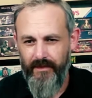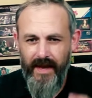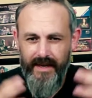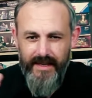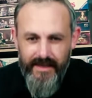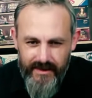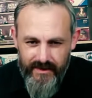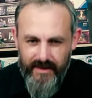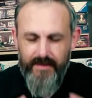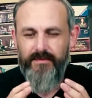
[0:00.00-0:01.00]
and it's
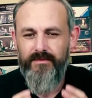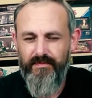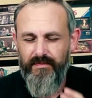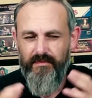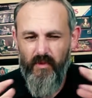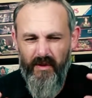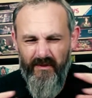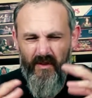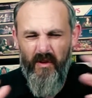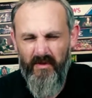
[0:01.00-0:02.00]
just more
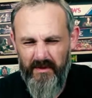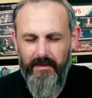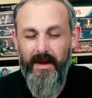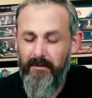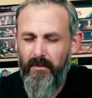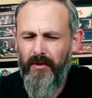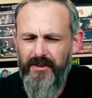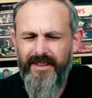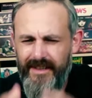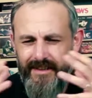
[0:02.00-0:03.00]
involved and
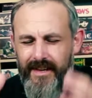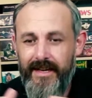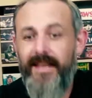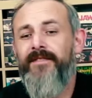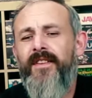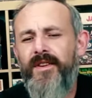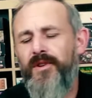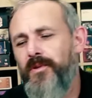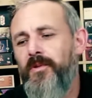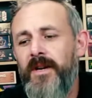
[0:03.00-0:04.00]
modern and very
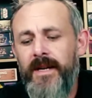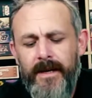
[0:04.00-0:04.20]
cool.